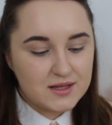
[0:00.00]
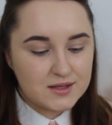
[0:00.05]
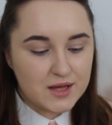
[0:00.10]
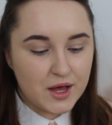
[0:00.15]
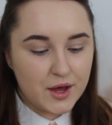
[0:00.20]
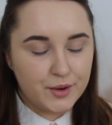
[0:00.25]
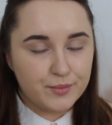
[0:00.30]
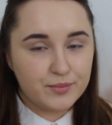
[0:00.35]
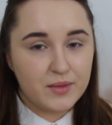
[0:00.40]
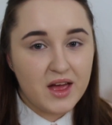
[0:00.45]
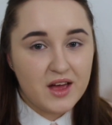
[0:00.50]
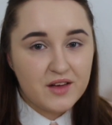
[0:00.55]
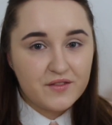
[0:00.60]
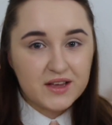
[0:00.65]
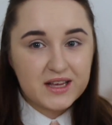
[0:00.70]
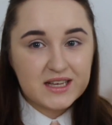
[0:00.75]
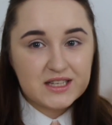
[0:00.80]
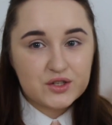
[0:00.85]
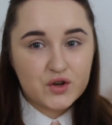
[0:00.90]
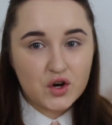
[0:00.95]
So
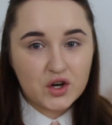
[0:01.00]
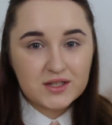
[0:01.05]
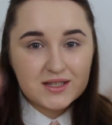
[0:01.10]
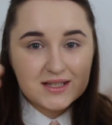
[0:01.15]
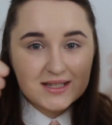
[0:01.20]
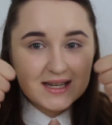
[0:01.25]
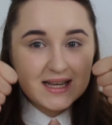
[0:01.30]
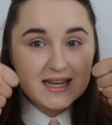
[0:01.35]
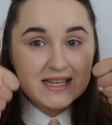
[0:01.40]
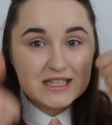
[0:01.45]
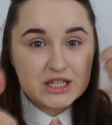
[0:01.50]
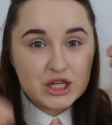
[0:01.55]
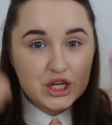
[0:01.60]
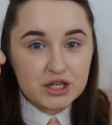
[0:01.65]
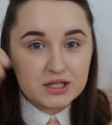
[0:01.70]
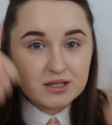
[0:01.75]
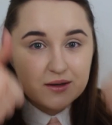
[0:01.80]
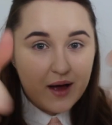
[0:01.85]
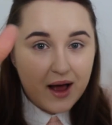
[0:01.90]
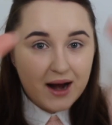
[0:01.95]
fingers crossed it's
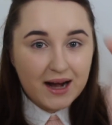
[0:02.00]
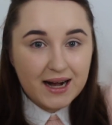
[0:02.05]
good.